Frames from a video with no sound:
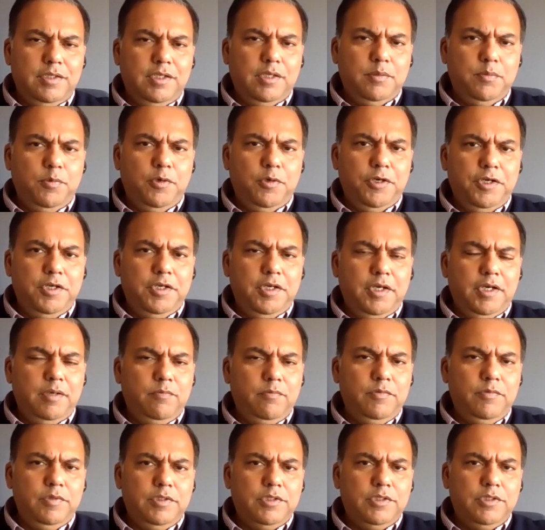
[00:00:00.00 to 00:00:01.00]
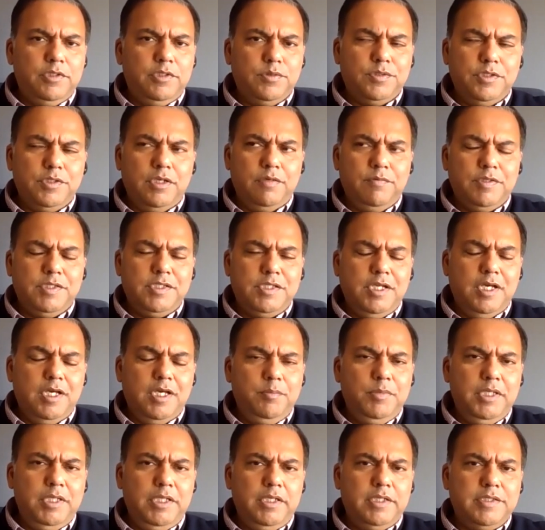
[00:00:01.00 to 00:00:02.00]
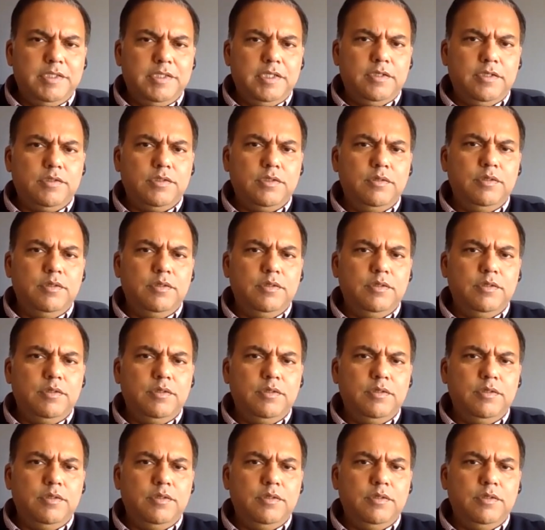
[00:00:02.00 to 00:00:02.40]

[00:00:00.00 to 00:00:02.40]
at that one time with associated with Snapdeal, etc.